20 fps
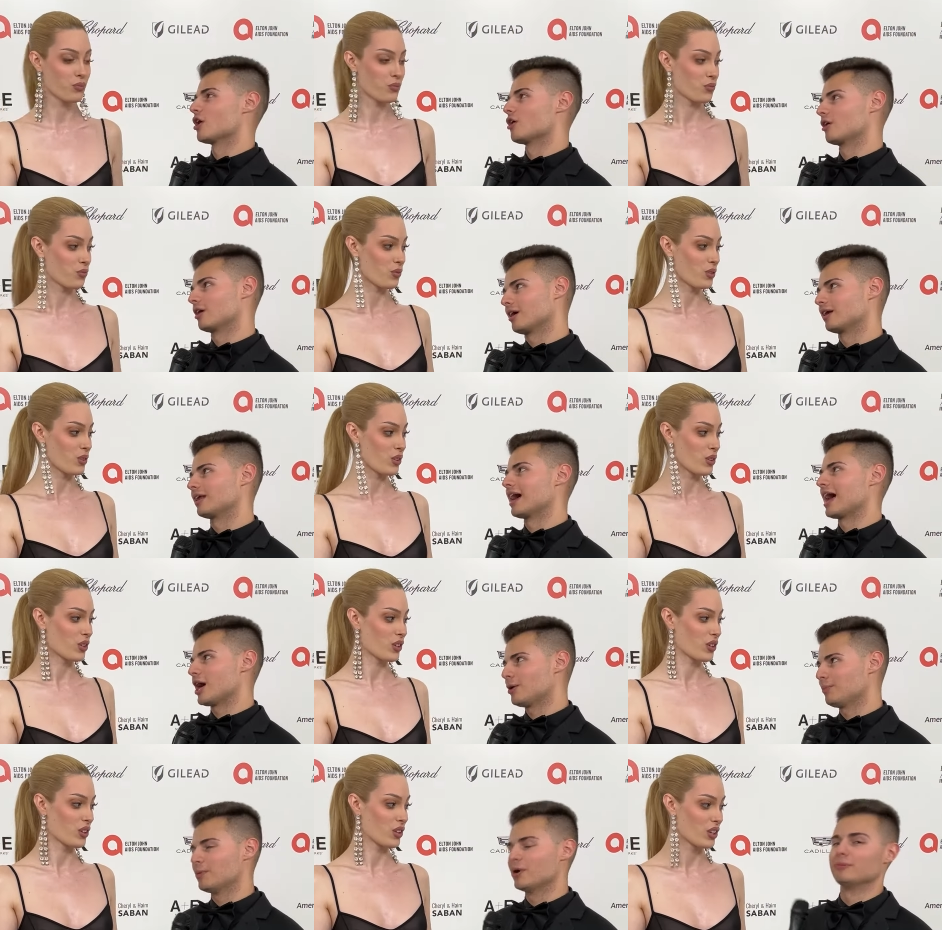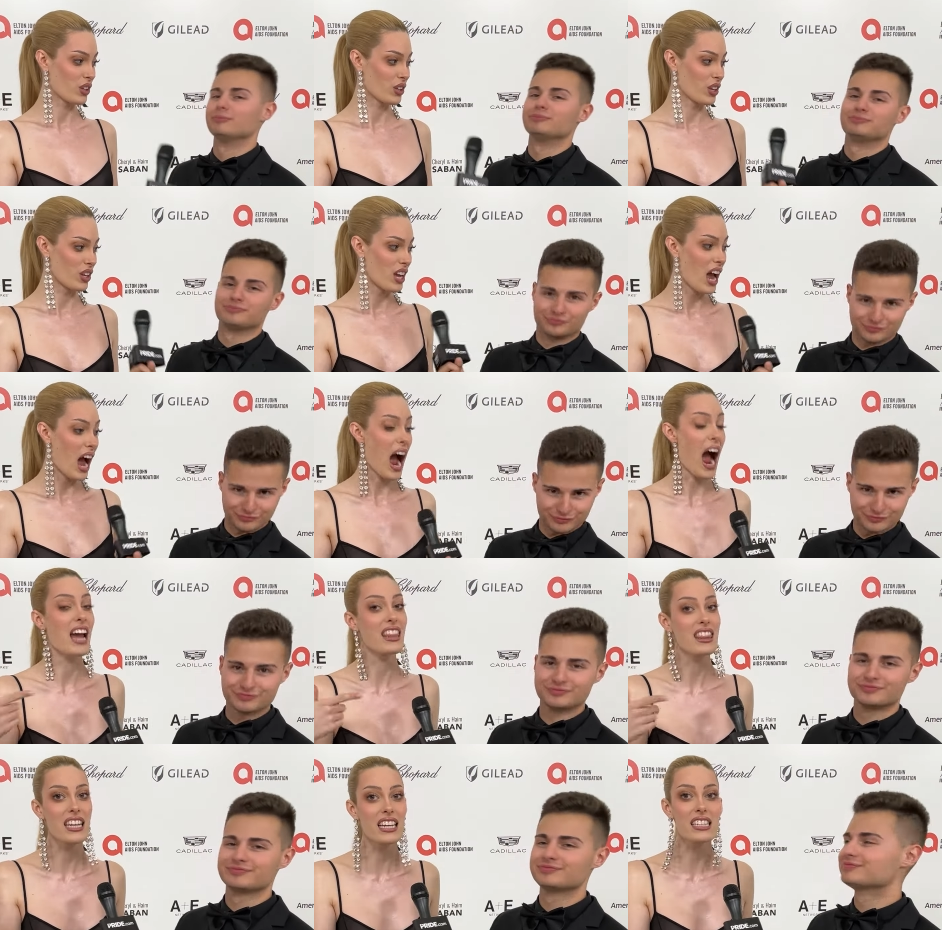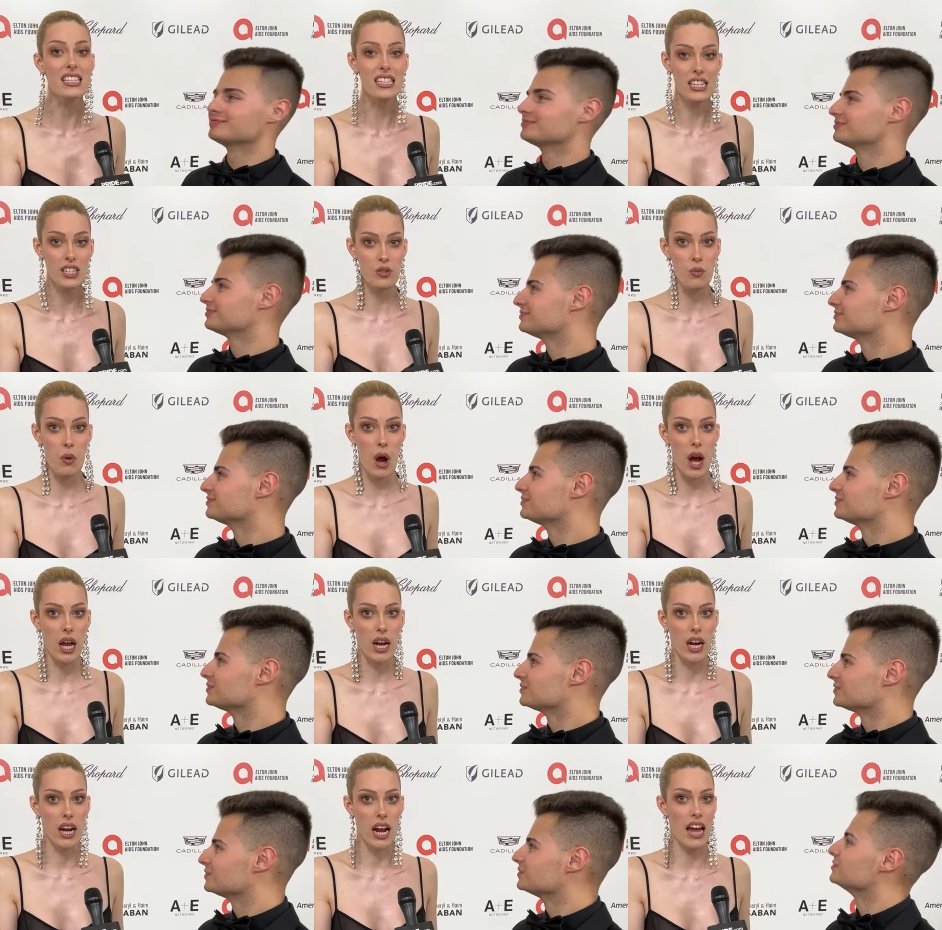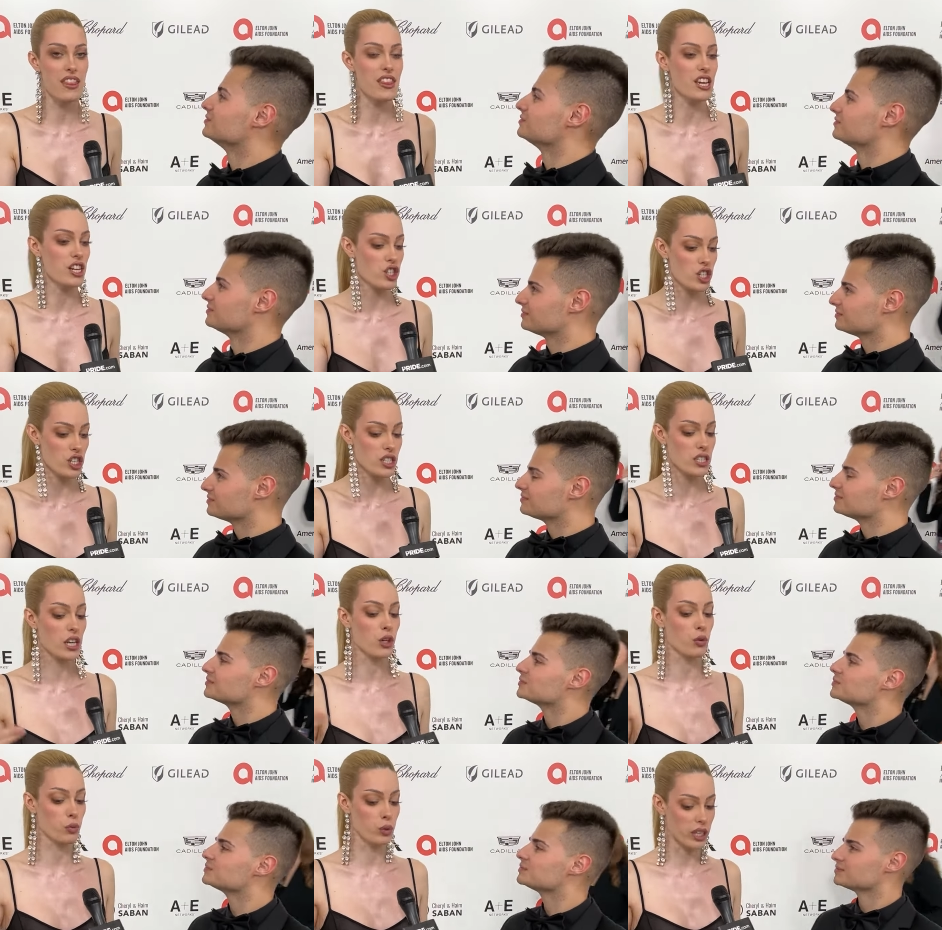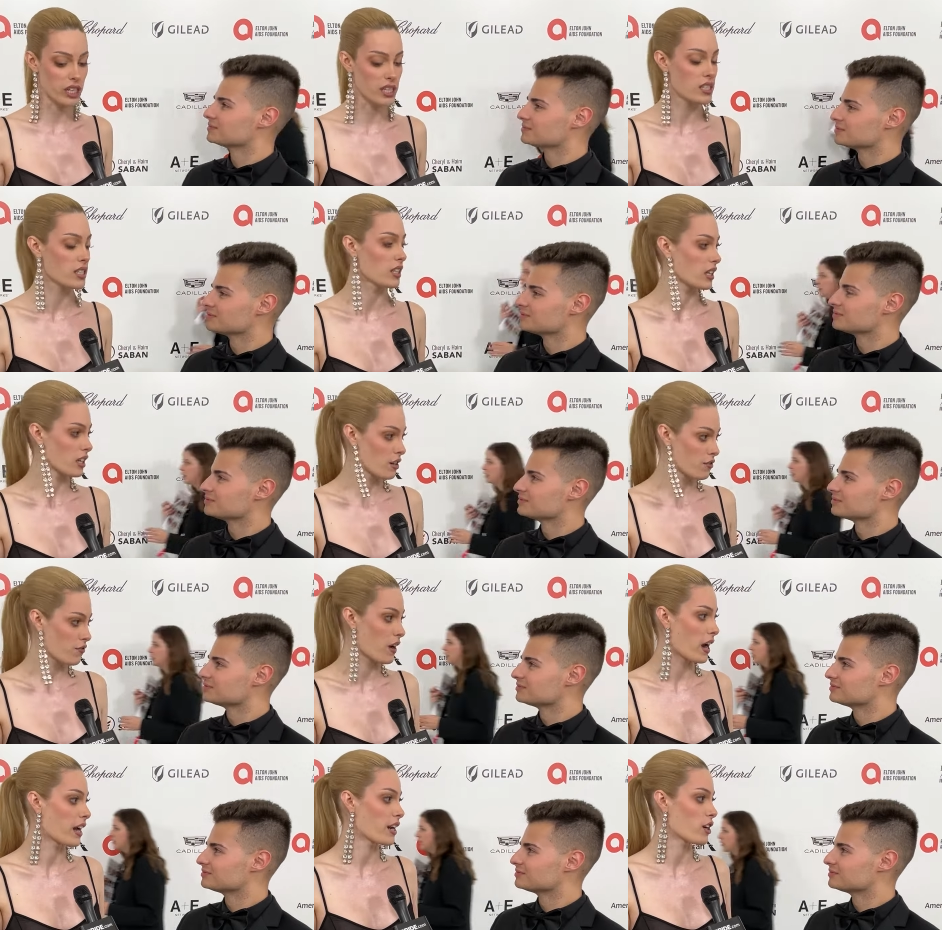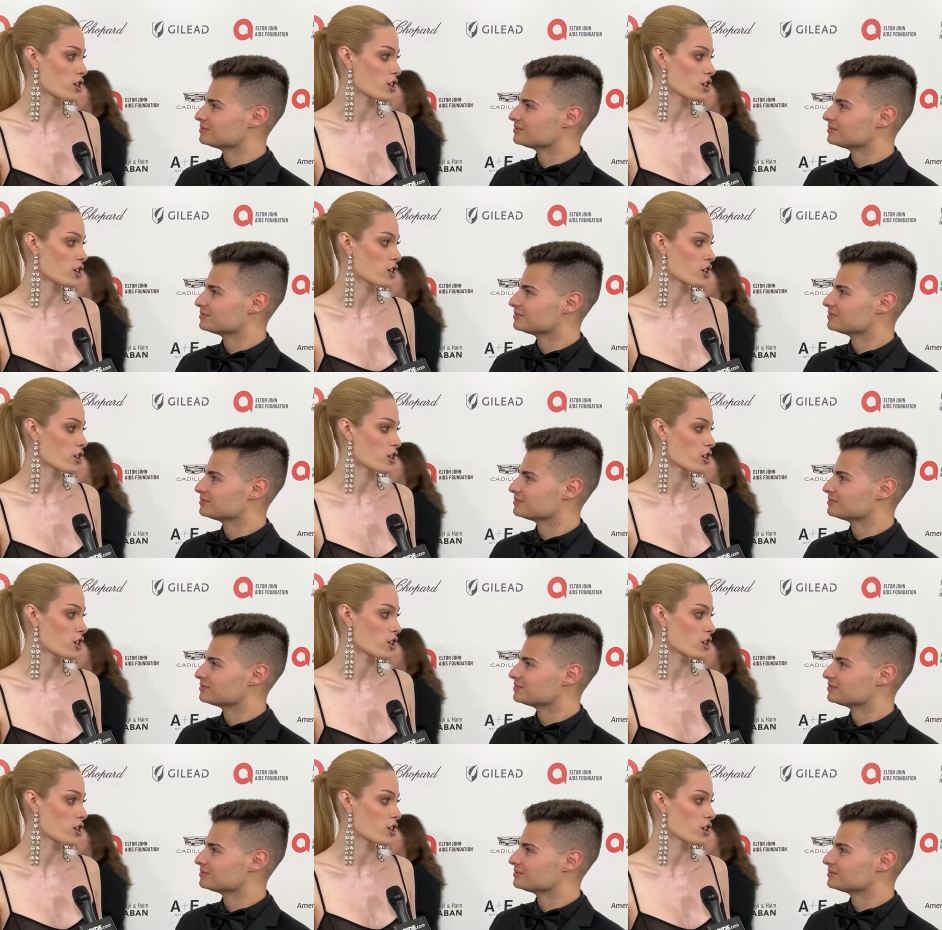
Speaker 1: Ariana album? I think it's this one. I think she's like really solidified